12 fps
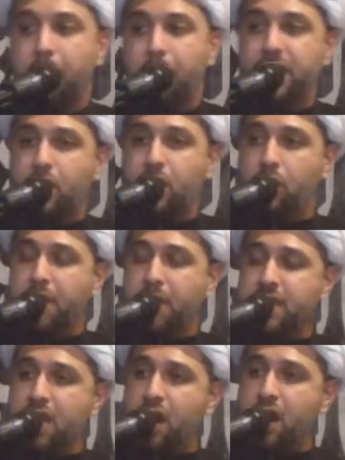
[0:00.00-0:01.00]
Bani
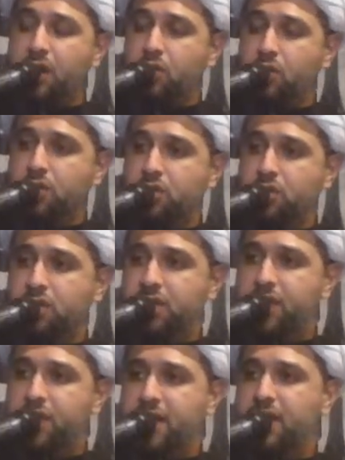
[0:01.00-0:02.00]
Umayyah are also
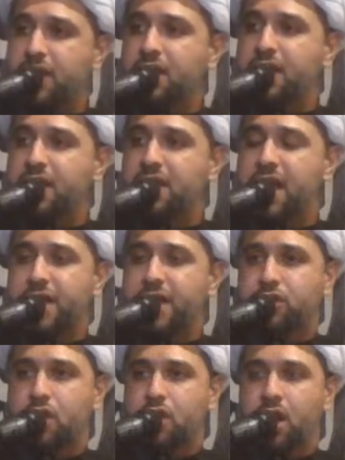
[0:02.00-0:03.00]
tyrannical in
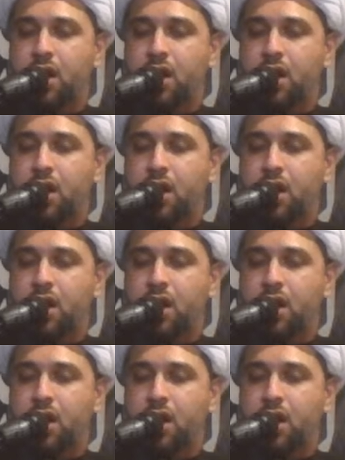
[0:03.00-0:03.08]
nature.